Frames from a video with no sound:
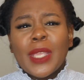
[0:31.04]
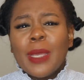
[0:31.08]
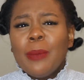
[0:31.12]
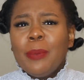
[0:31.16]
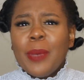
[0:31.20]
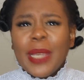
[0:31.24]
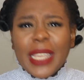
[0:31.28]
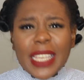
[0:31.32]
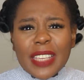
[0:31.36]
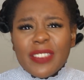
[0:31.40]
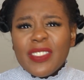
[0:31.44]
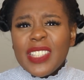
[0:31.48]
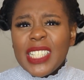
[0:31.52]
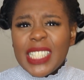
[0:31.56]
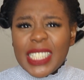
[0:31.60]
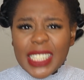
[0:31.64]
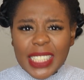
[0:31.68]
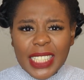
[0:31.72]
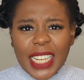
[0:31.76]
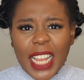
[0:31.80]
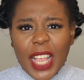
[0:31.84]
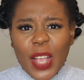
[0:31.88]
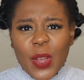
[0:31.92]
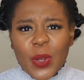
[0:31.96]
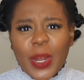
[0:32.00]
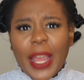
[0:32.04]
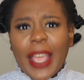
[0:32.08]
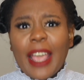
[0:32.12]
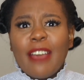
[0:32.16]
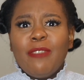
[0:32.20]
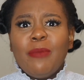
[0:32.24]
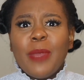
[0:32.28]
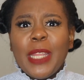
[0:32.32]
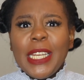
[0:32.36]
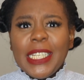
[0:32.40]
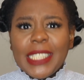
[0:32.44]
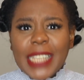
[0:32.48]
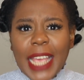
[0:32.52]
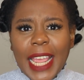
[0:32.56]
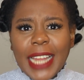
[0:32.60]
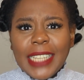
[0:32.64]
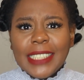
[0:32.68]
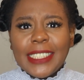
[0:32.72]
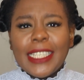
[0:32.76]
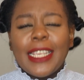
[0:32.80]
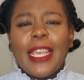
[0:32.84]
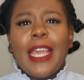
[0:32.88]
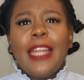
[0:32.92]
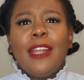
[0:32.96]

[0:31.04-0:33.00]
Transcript: But even still, like I've maintained it,